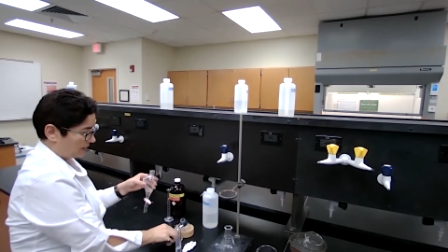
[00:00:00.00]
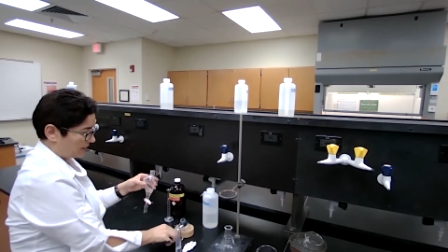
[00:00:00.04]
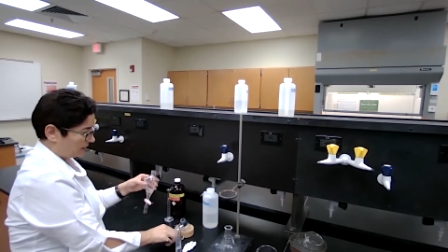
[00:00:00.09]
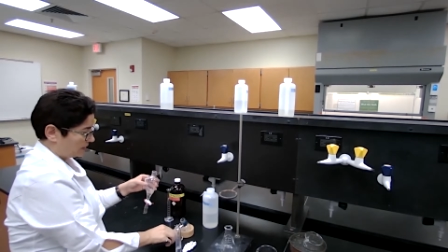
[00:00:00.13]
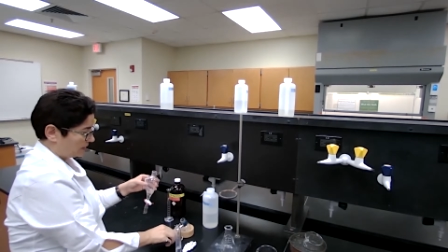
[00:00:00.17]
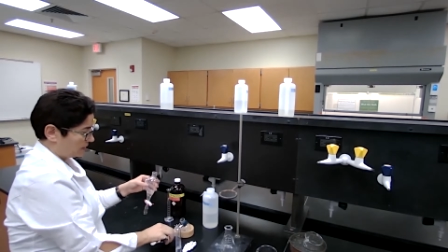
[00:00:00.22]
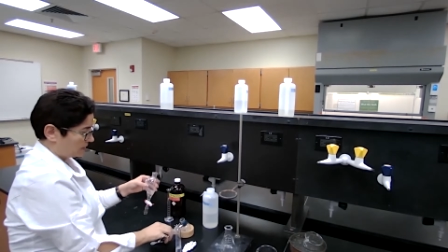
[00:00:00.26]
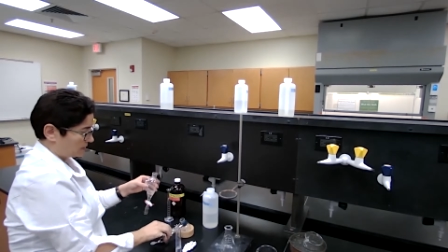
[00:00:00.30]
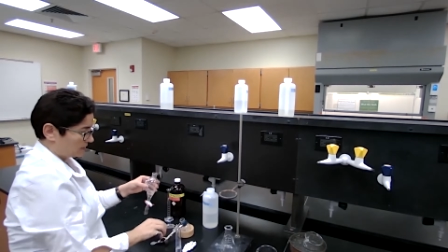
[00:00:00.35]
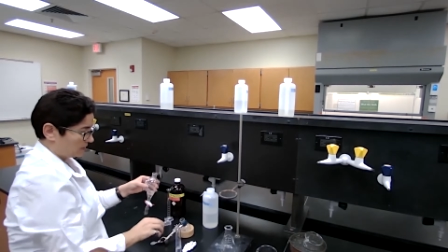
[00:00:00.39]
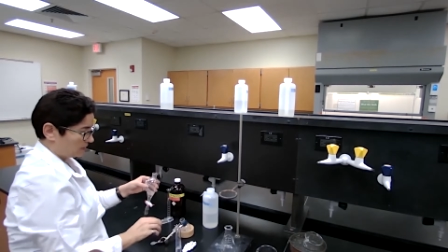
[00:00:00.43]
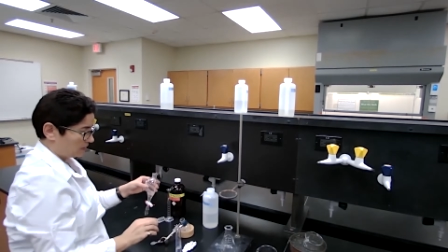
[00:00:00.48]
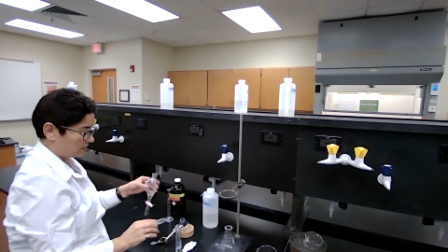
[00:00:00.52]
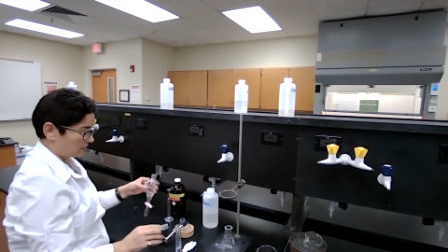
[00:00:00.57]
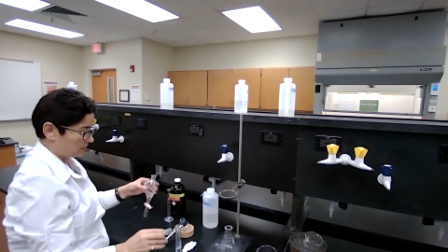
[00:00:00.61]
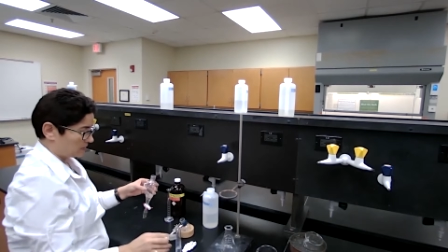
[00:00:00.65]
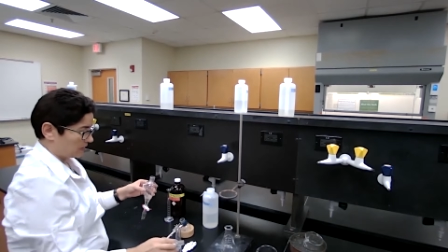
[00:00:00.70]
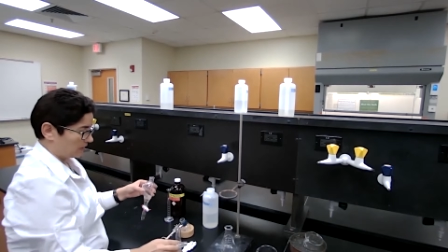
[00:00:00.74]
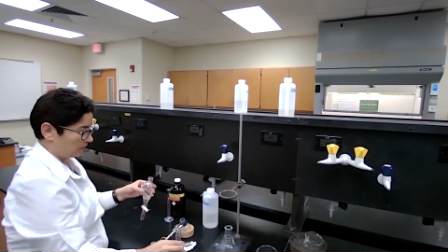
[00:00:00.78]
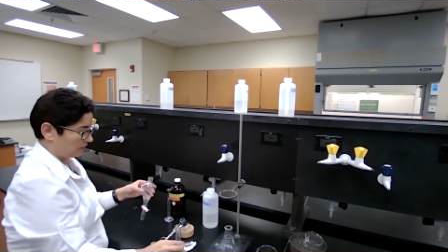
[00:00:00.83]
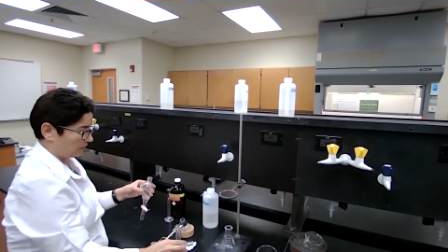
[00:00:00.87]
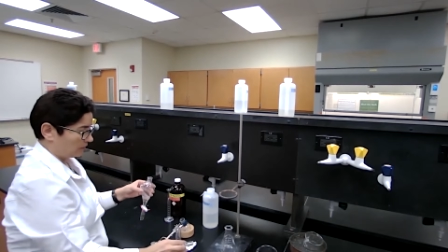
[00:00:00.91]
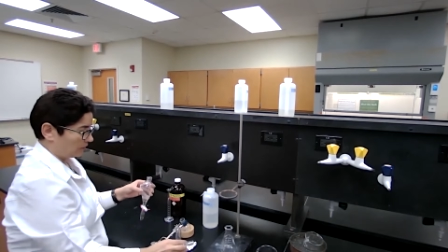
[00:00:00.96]
It doesn't
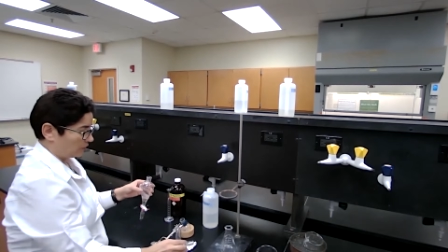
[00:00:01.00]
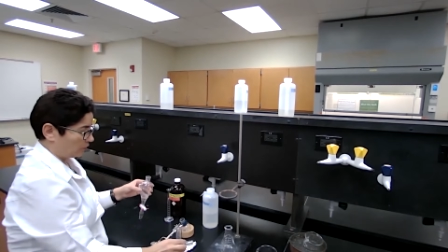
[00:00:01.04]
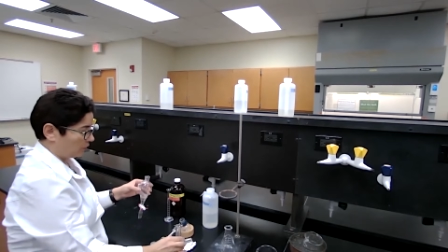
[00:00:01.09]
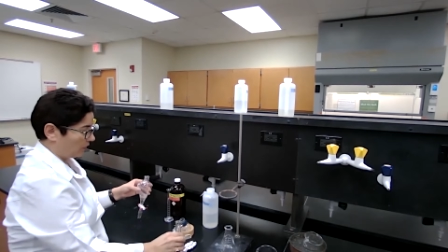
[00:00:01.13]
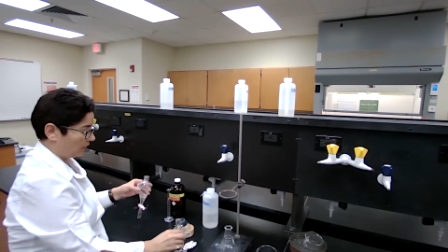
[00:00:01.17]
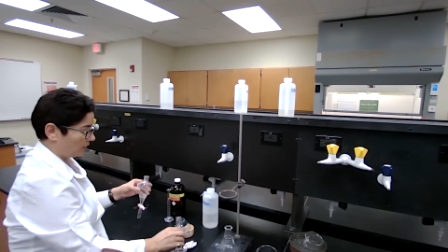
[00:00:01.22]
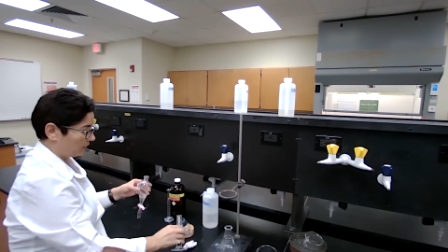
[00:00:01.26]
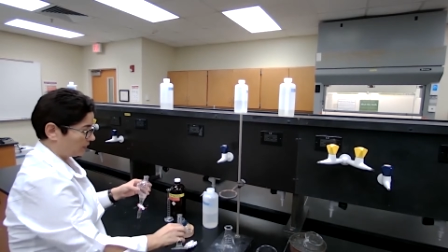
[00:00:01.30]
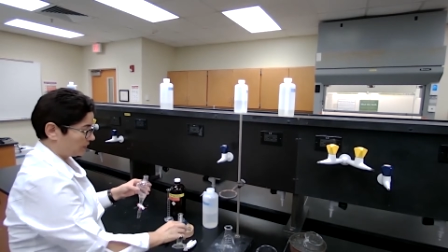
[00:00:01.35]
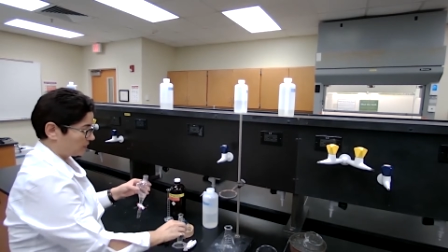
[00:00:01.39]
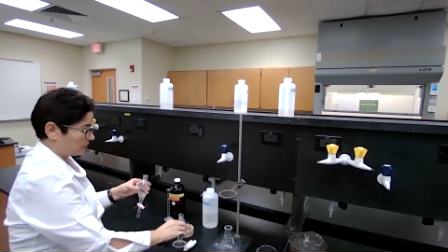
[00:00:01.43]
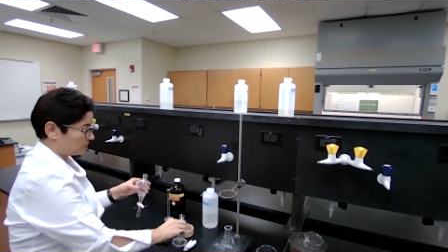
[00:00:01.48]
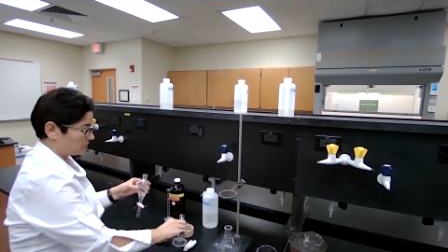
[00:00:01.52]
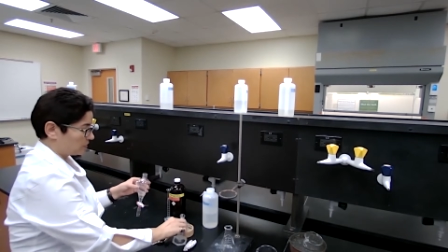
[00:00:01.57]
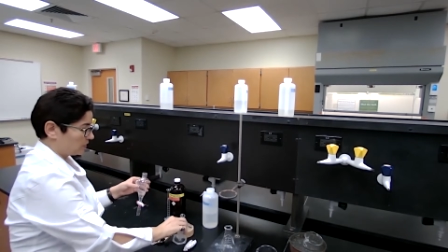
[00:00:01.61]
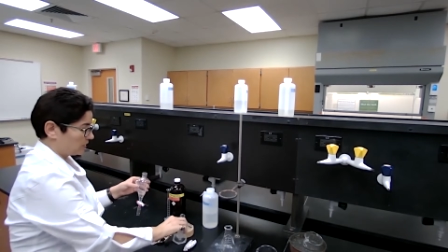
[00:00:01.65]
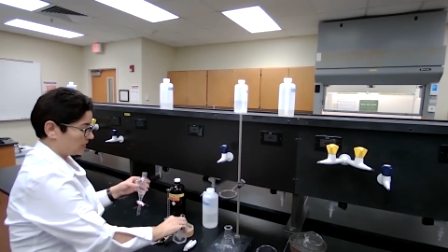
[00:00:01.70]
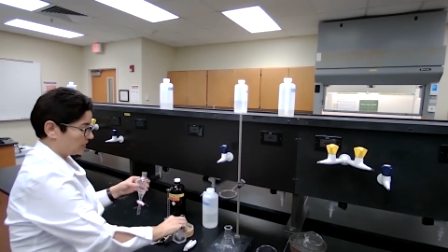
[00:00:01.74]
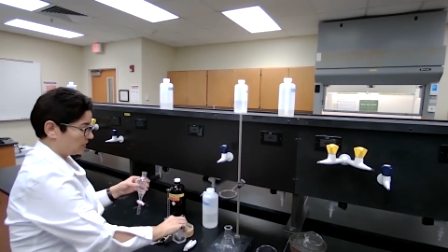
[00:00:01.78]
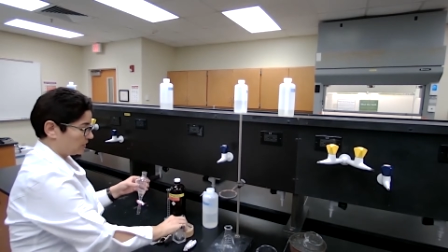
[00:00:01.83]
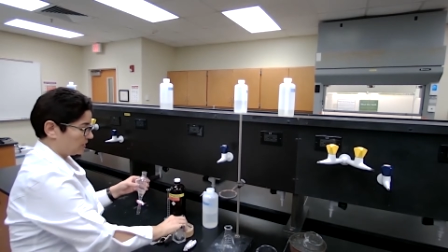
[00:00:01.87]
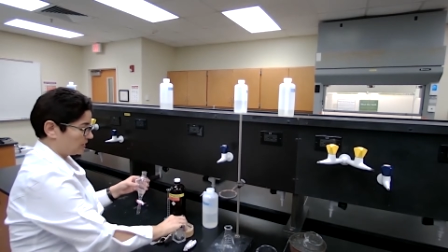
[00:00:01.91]
dissolve in water, so it